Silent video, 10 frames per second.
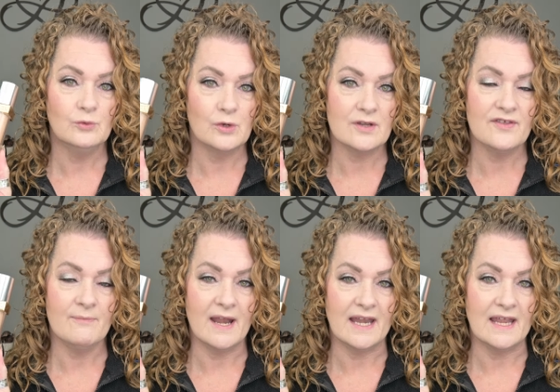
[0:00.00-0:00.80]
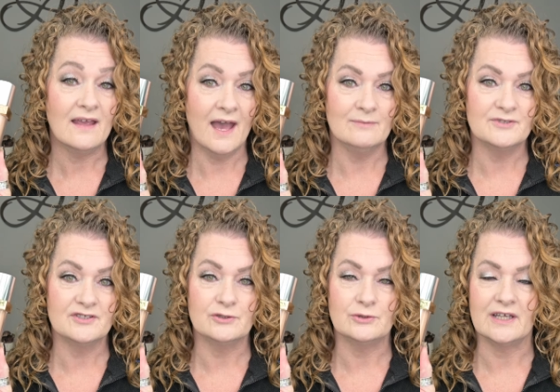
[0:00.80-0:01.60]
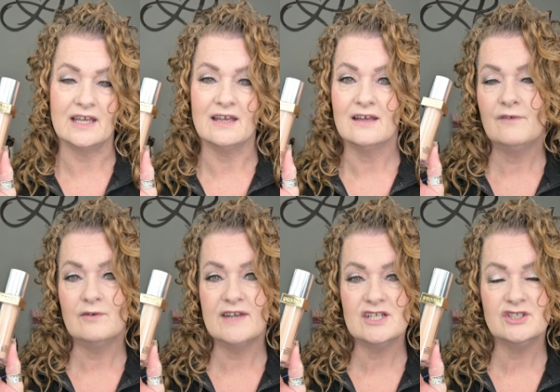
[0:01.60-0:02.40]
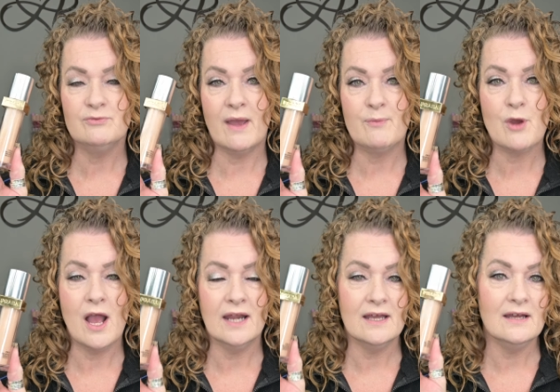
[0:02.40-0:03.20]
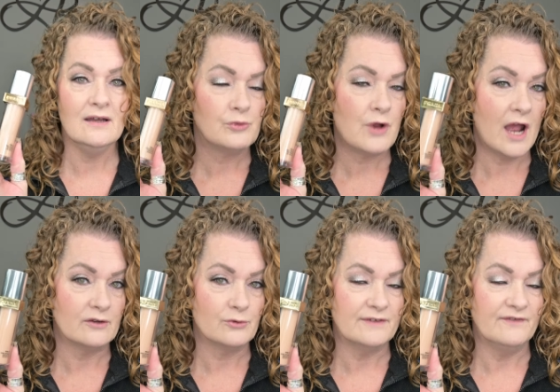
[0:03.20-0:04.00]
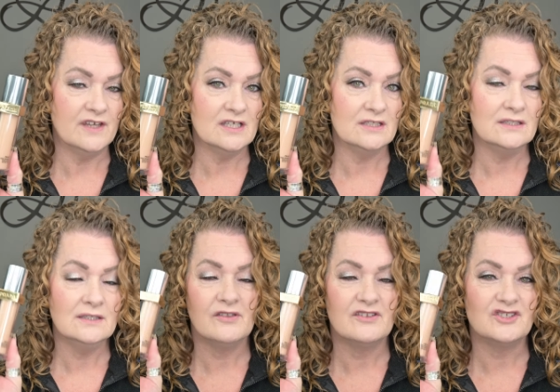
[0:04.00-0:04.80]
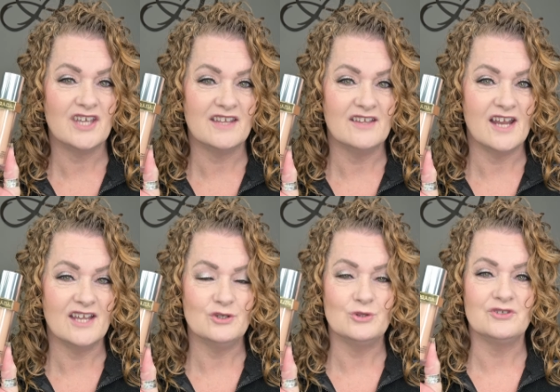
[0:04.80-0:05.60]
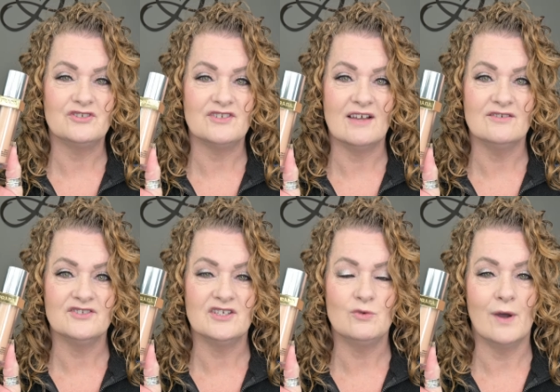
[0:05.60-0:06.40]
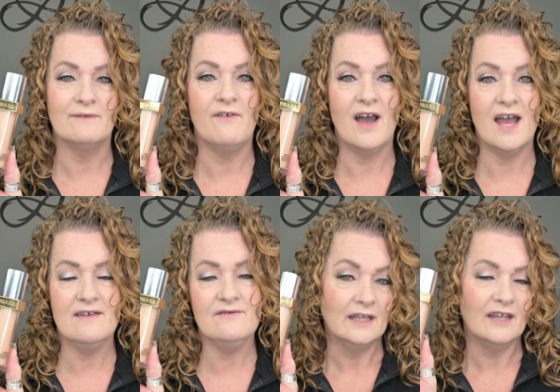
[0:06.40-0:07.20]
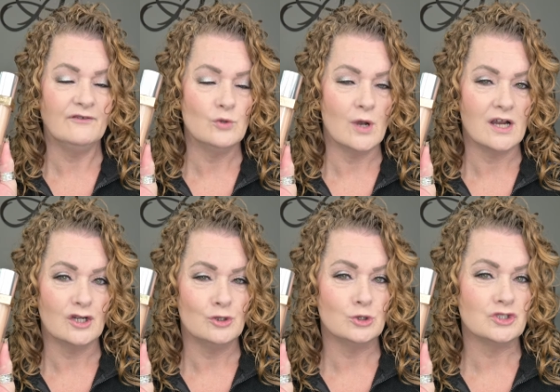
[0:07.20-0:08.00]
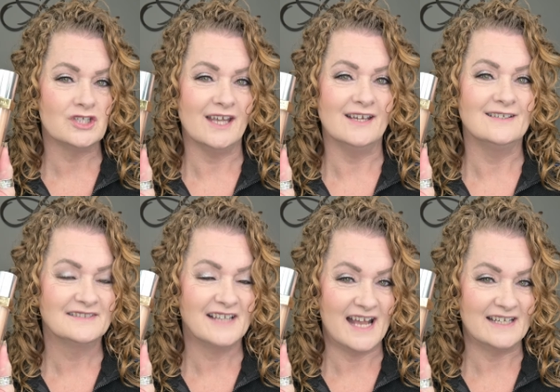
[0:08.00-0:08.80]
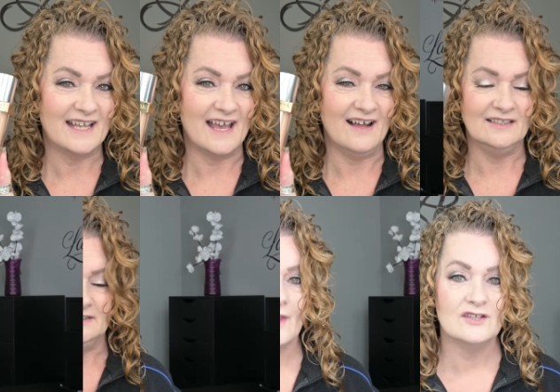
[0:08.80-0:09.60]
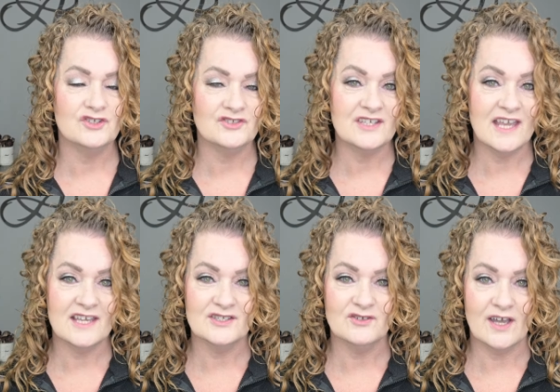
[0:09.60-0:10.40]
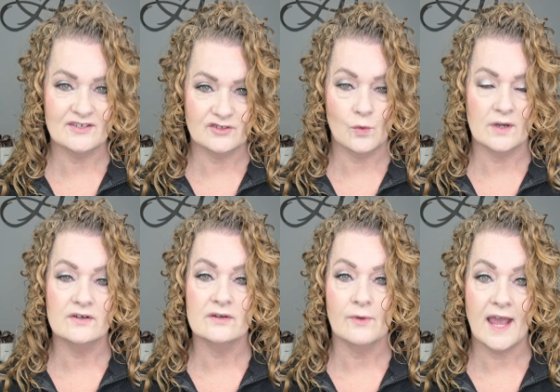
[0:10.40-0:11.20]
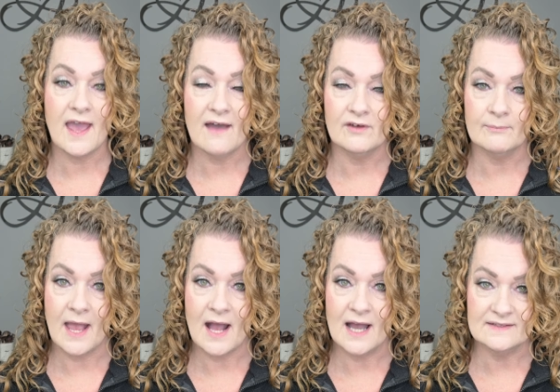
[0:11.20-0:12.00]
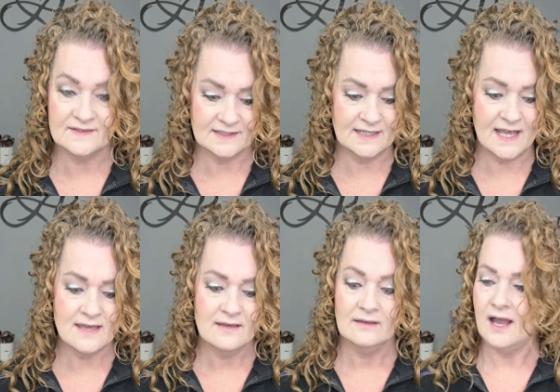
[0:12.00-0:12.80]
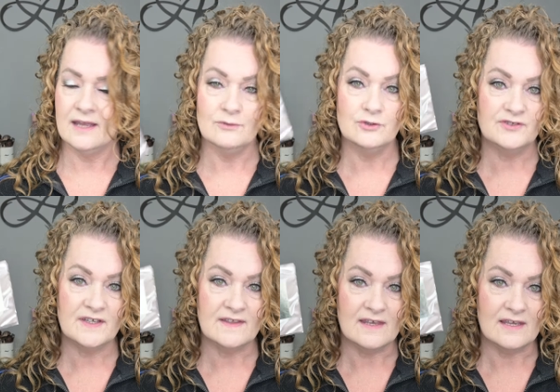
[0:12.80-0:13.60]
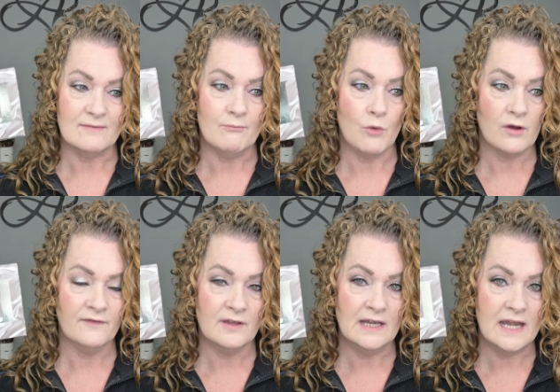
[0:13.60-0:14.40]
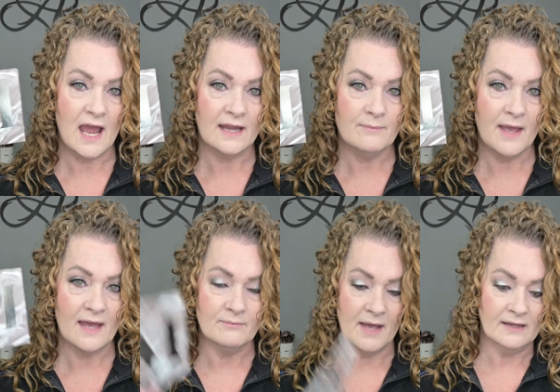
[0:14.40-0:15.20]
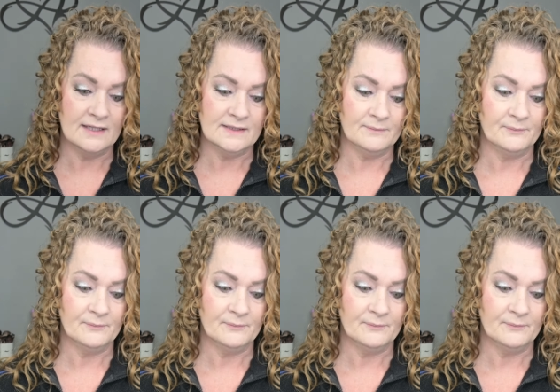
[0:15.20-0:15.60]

Worth the money? Absolutely. Foundation by Prada, Prada Reveal. The shade that I use is LC15 if you are a cool shade kind of gal. And just in case you guys are wondering what I have on my eyes today, I am using the Morphe 9 Pan palette.